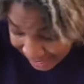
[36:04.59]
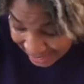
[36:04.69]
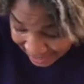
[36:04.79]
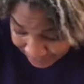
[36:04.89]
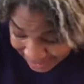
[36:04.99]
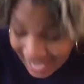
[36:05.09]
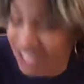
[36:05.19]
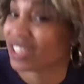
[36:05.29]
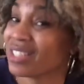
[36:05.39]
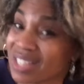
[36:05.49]
And it was
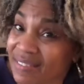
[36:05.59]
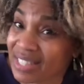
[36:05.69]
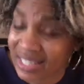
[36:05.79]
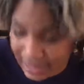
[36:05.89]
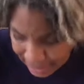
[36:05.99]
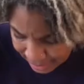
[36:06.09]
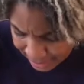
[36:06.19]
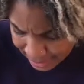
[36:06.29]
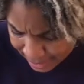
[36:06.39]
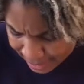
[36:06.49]
actually
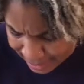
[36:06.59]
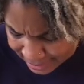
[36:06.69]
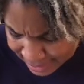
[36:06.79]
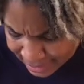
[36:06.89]
$17.99, guys.